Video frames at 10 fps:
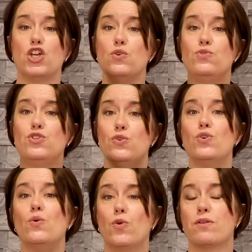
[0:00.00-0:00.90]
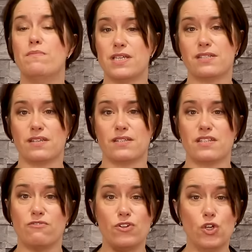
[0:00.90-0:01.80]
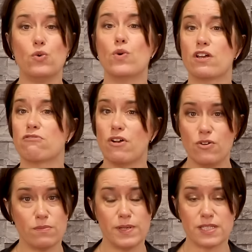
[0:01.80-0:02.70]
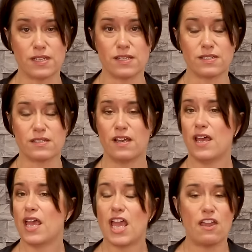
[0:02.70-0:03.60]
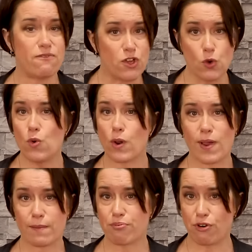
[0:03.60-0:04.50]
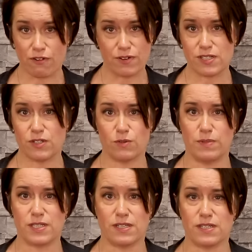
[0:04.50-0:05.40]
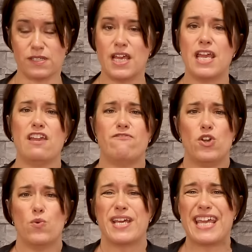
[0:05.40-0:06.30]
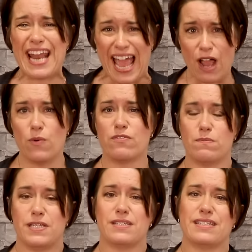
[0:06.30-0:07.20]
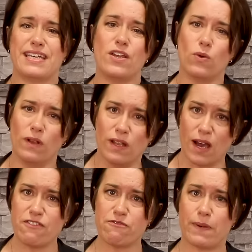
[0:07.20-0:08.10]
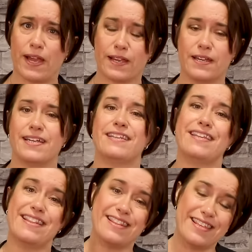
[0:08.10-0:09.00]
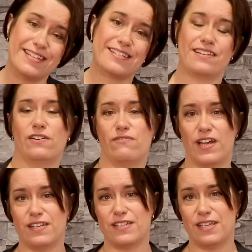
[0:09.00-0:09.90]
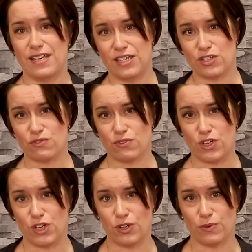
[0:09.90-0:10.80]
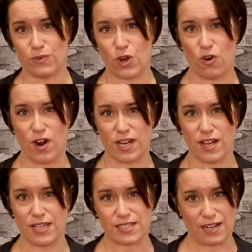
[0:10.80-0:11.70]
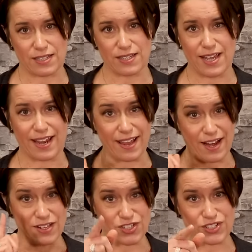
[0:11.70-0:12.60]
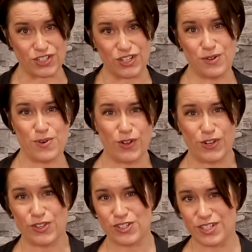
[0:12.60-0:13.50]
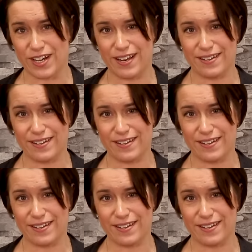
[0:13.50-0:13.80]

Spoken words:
You do not want to miss this. If you want to grow your business, if you want to add profit to your business, if you want to get out of the business and get your life back, then this event is for you. All right, guys, click the link and I'll see you on the other side.